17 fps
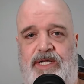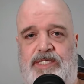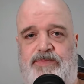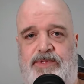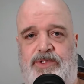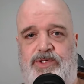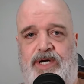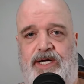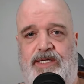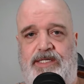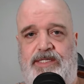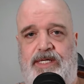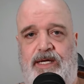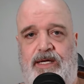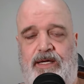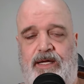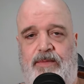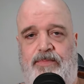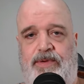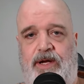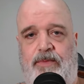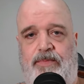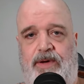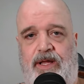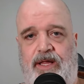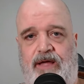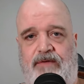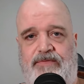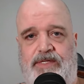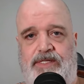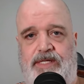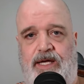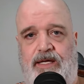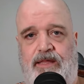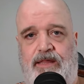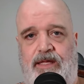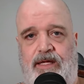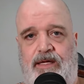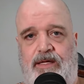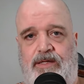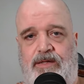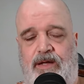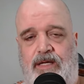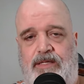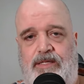has been trying to take get Pierre Poilievre to take the uh,